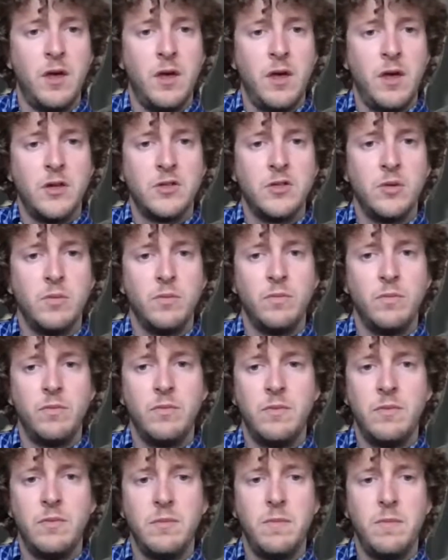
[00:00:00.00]
So
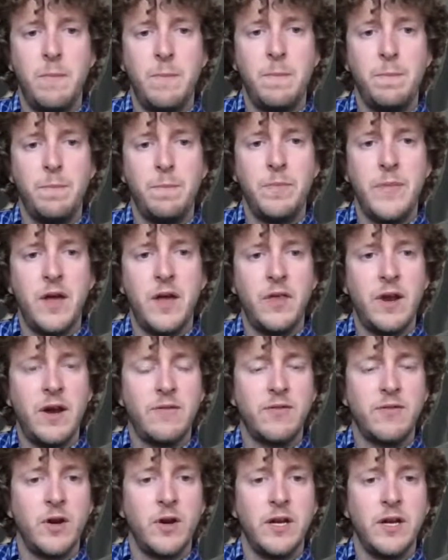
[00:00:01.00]
now that
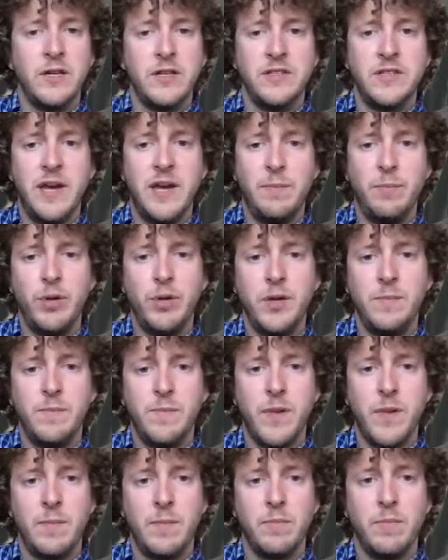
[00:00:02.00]
I've created a template,
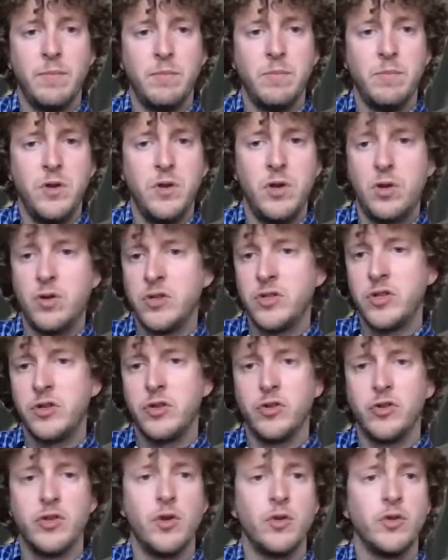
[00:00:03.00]
notice that
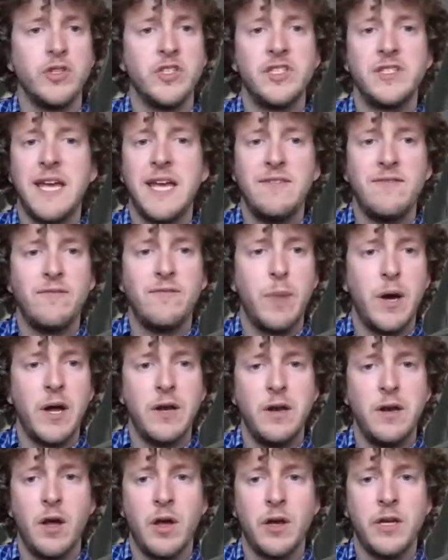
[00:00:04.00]
there's no save
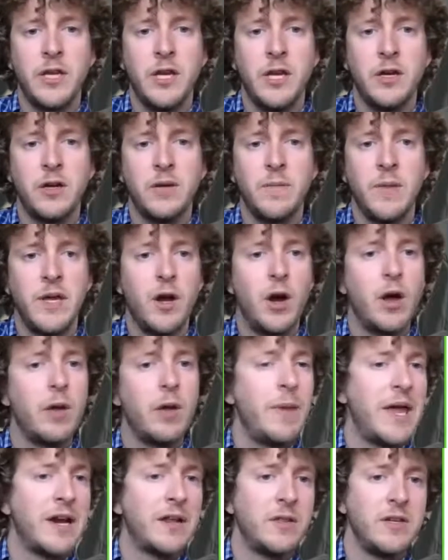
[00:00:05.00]
button on here. It
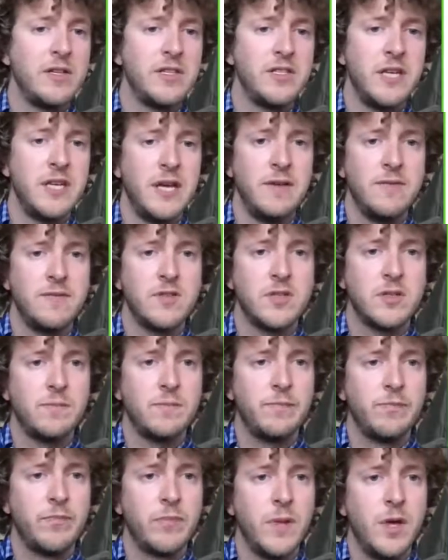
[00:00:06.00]
automatically saves.
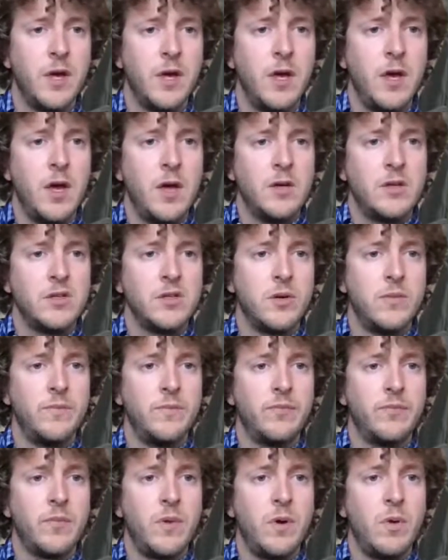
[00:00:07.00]
So
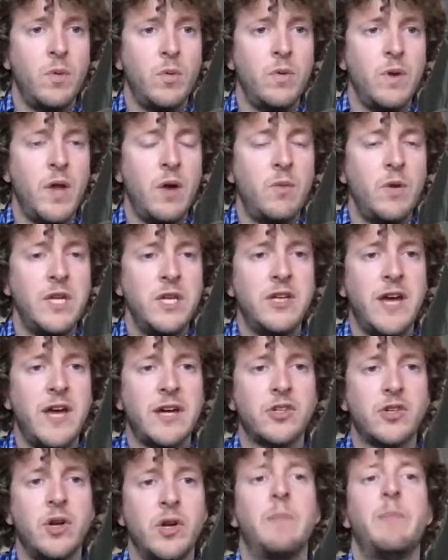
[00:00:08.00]
now we need to
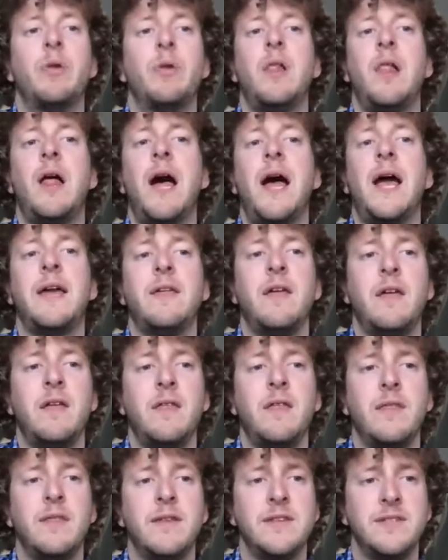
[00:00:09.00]
actually apply
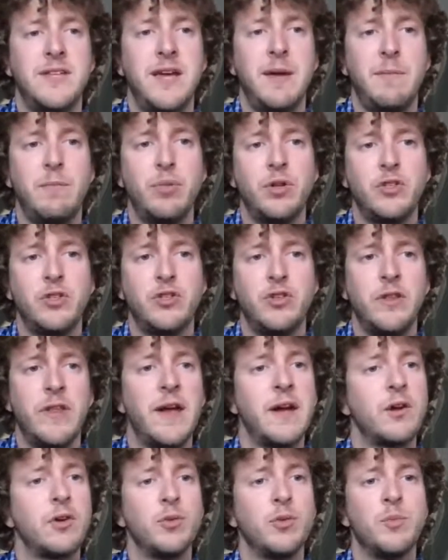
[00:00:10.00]
this template to
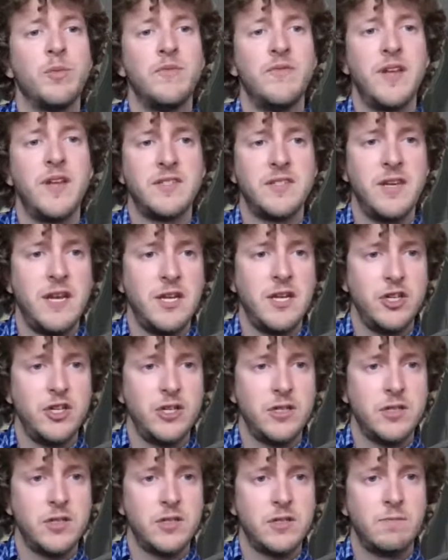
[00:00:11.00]
that group of
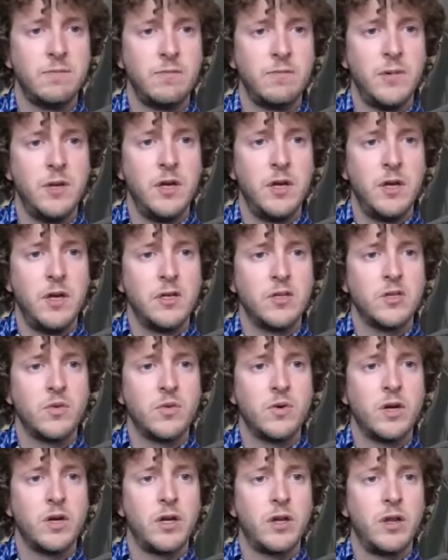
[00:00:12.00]
destinations. So
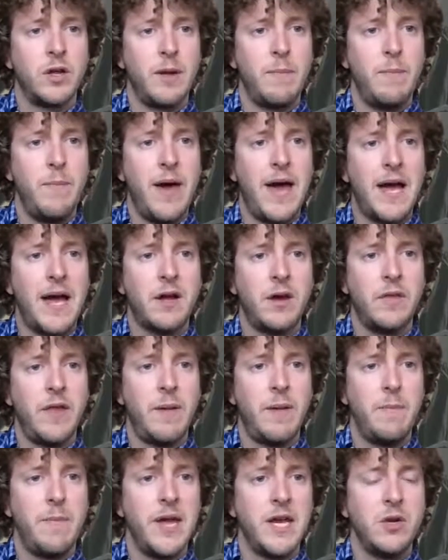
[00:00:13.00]
we're going to click back on
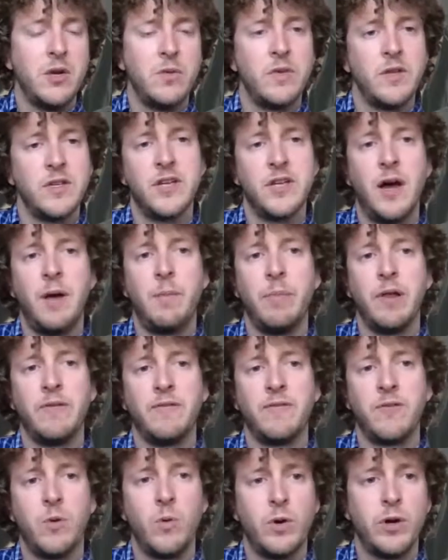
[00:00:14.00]
that menu in the top
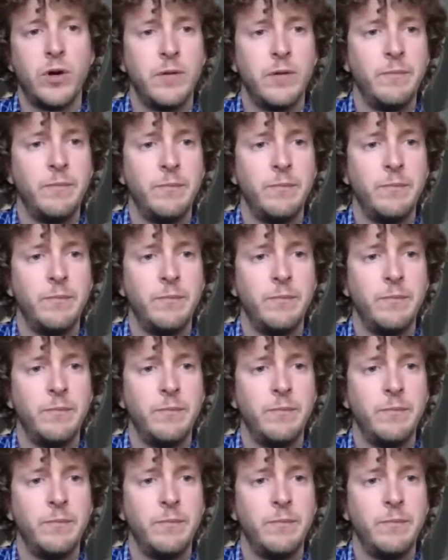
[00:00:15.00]
left corner,